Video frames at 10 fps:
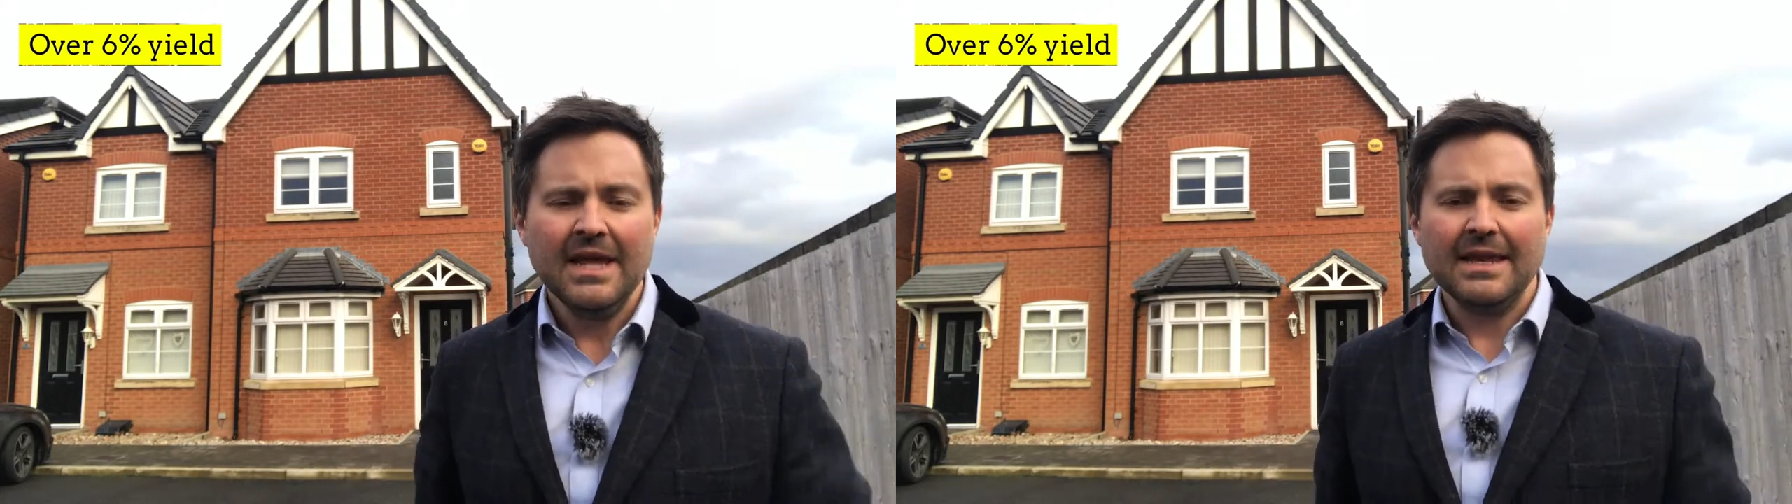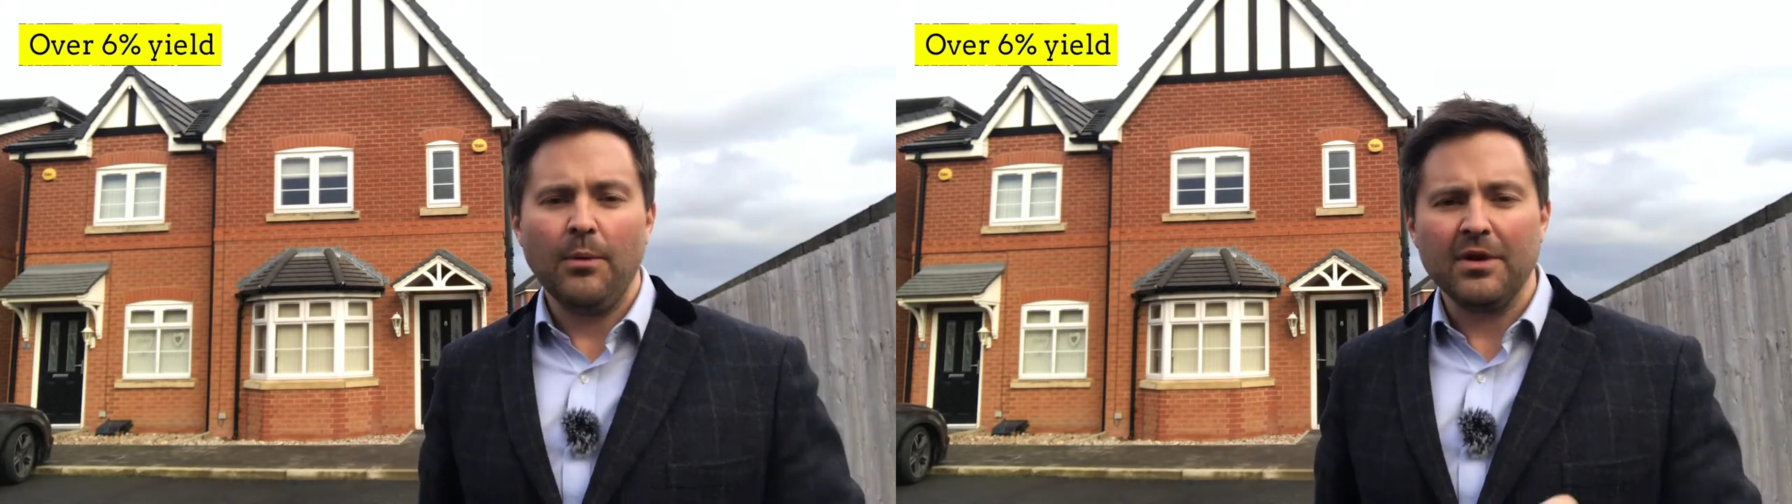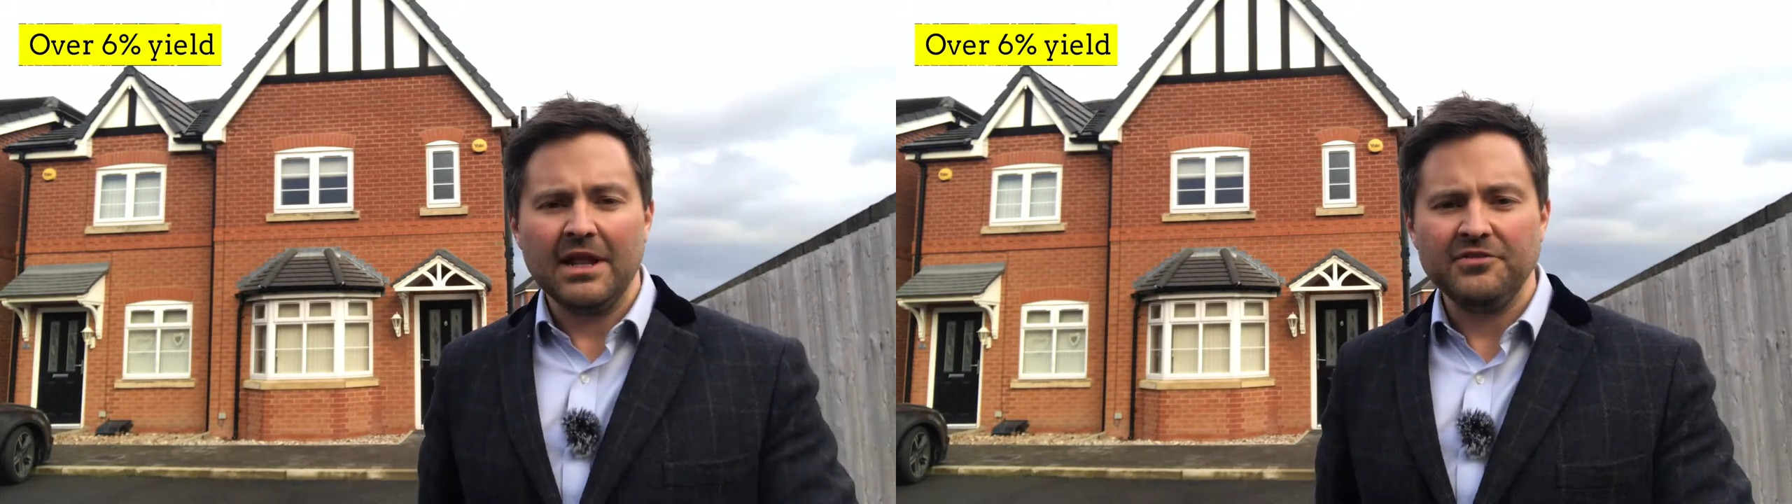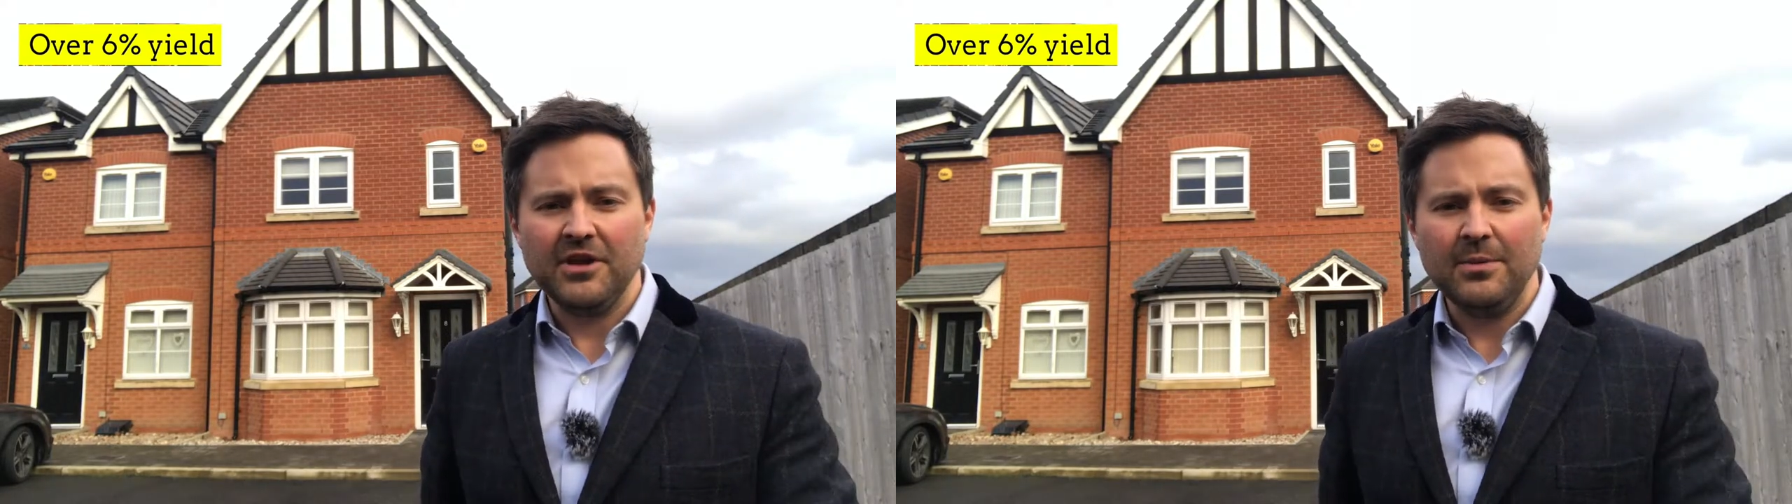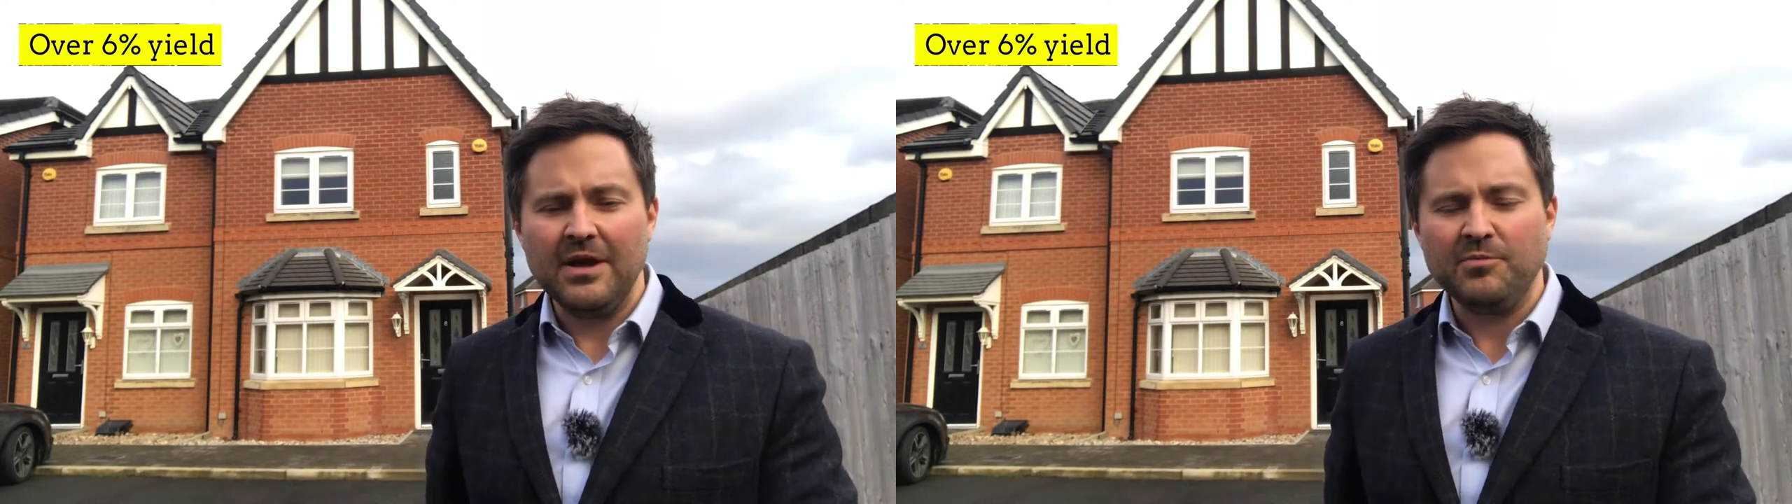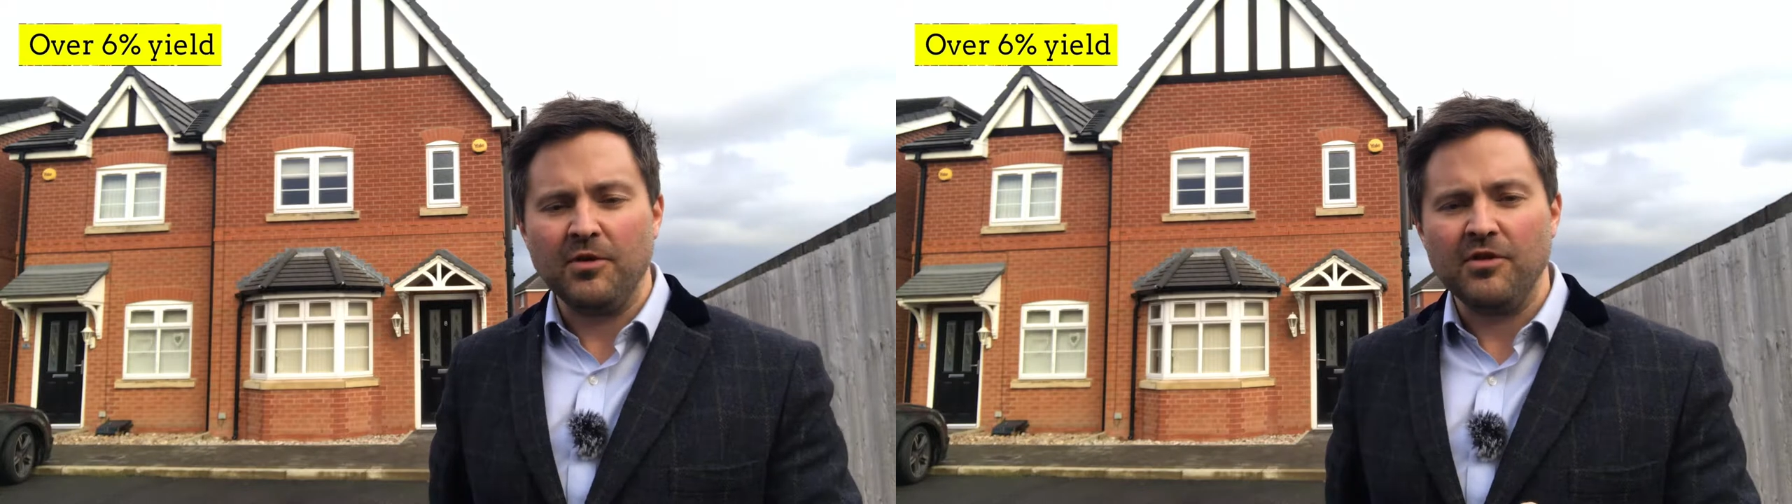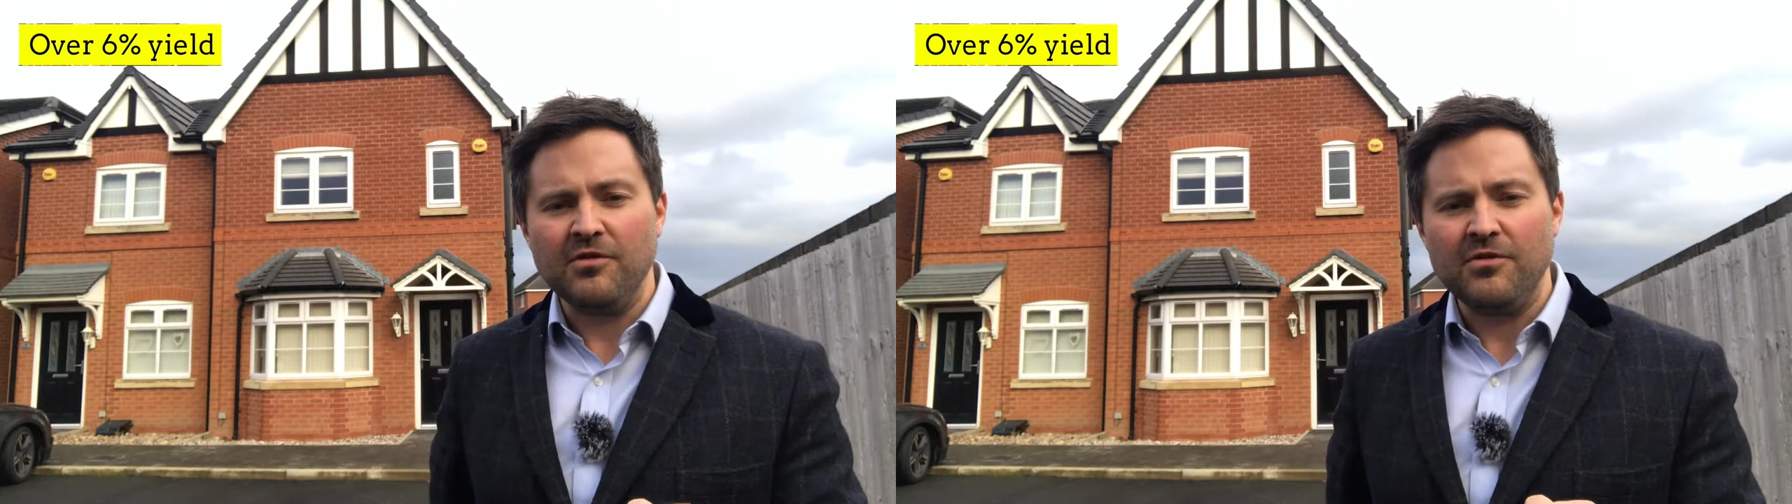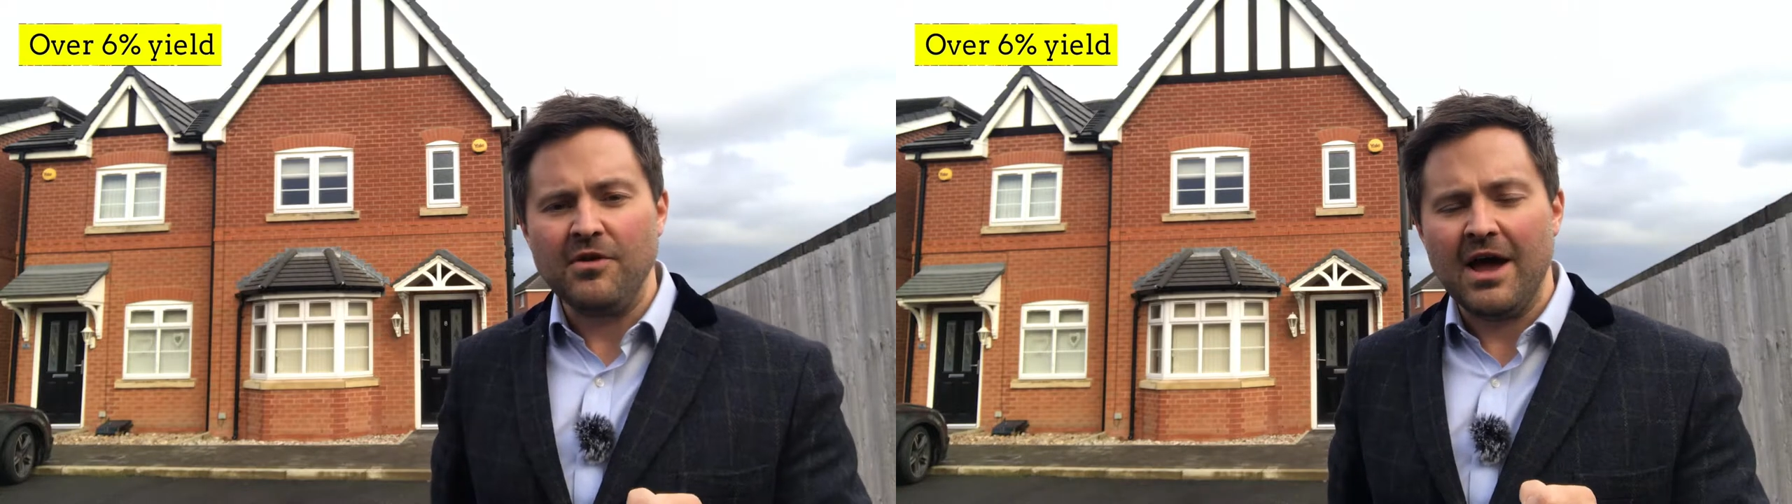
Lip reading: Now, what I'll do is put the